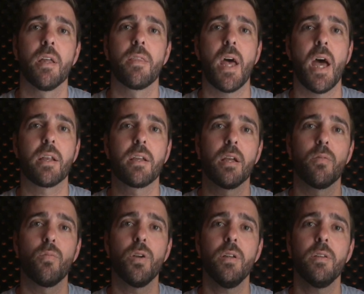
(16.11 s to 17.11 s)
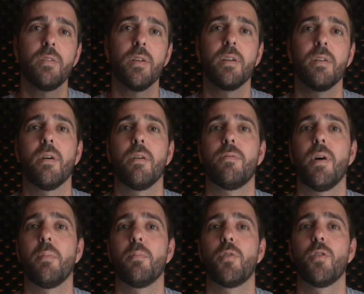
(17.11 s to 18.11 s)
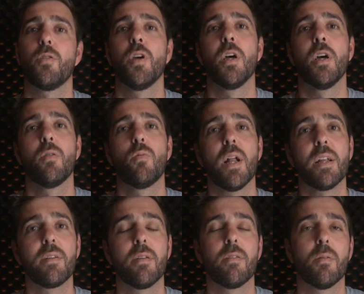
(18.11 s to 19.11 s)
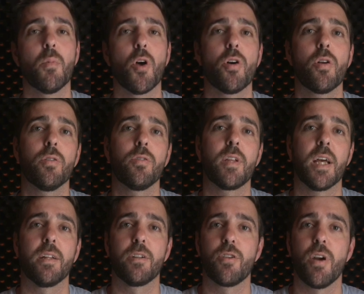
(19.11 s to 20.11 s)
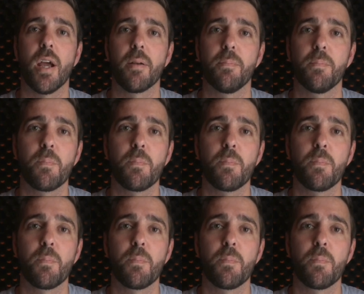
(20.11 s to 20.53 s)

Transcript: that can really set yourself up to run into some hurdles down the track.